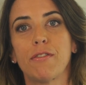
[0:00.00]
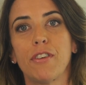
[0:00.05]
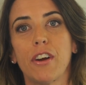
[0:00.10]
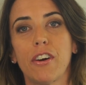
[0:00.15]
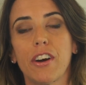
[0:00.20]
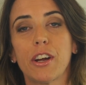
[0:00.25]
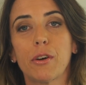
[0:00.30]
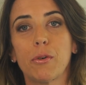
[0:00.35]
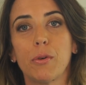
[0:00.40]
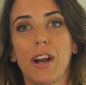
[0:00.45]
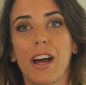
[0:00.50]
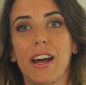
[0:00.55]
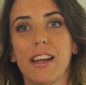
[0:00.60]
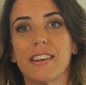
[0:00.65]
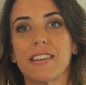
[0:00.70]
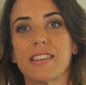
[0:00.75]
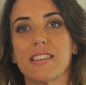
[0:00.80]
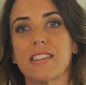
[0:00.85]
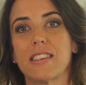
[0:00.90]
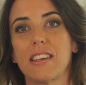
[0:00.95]
very good
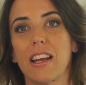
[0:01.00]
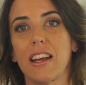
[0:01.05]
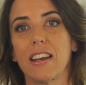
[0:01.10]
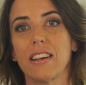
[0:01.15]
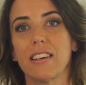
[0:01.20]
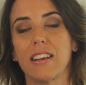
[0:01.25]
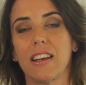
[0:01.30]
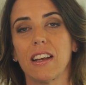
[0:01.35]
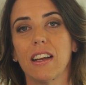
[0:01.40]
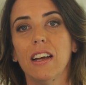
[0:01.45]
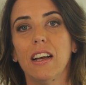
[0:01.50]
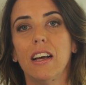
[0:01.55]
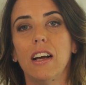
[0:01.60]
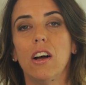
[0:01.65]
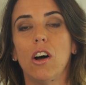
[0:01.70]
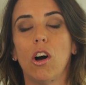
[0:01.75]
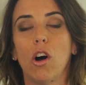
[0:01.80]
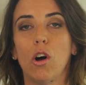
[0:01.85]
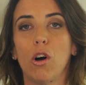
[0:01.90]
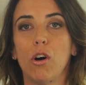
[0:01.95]
understanding
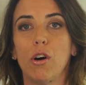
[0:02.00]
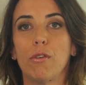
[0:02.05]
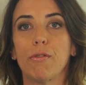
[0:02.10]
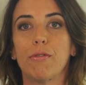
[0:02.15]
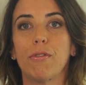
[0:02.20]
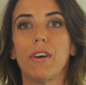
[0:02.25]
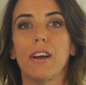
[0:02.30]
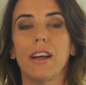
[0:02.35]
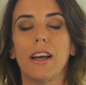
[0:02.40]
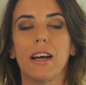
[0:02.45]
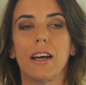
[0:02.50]
of